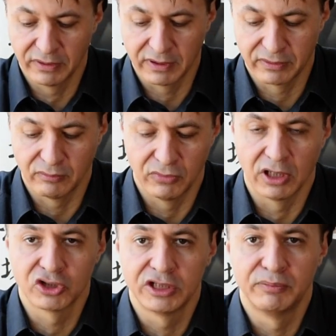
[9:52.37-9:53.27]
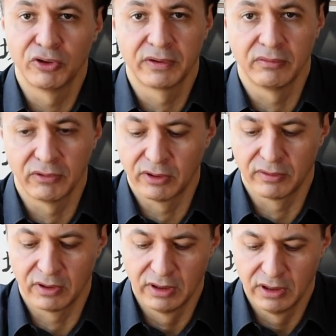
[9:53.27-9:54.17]
There are some large teapots, and
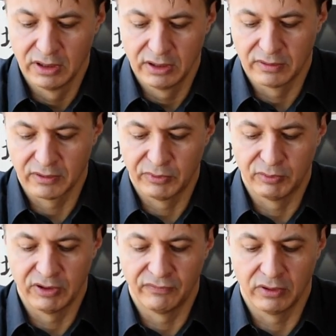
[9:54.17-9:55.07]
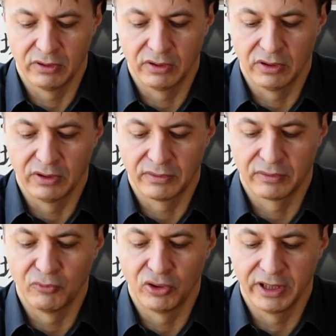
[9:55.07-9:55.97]
some people have
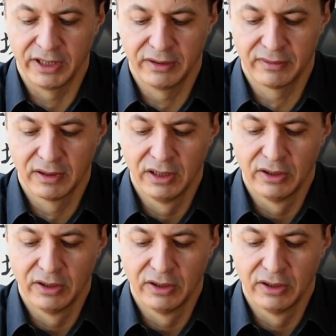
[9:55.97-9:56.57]
smaller hands.